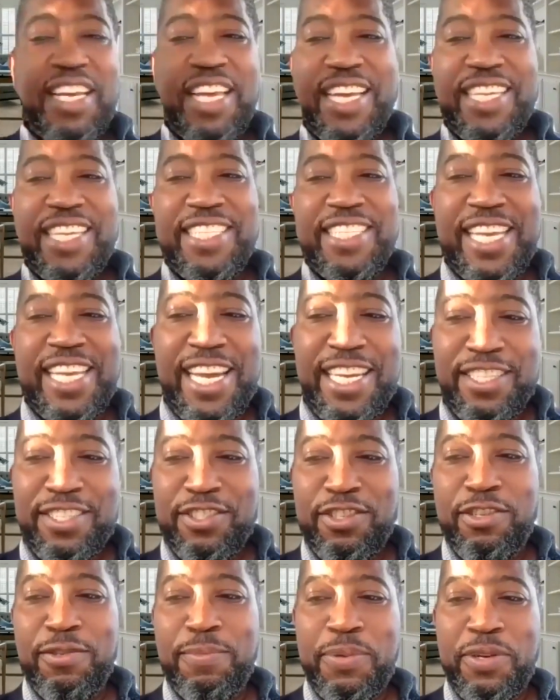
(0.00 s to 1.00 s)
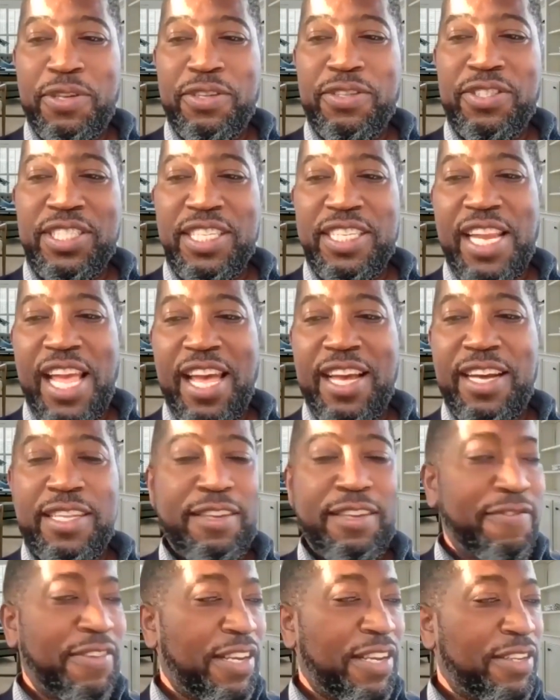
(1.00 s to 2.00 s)
and tight two person
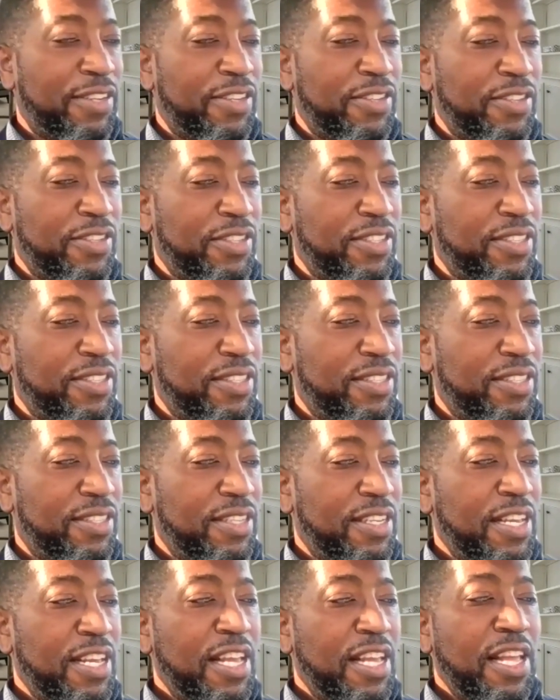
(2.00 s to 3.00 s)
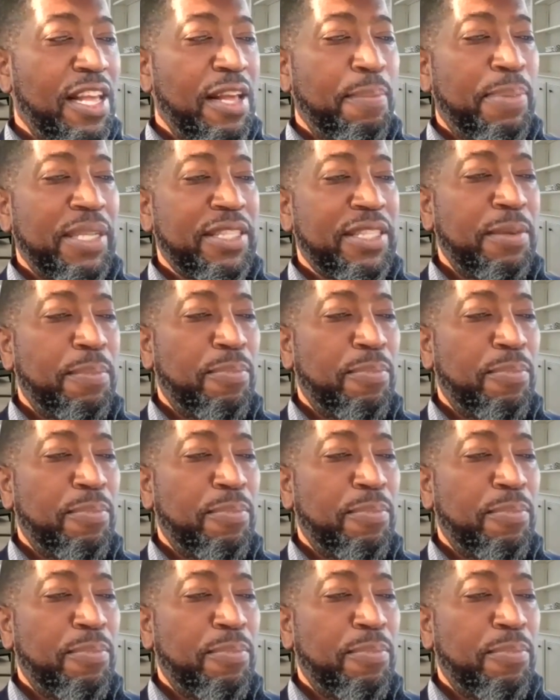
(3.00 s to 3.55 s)
elevators. But the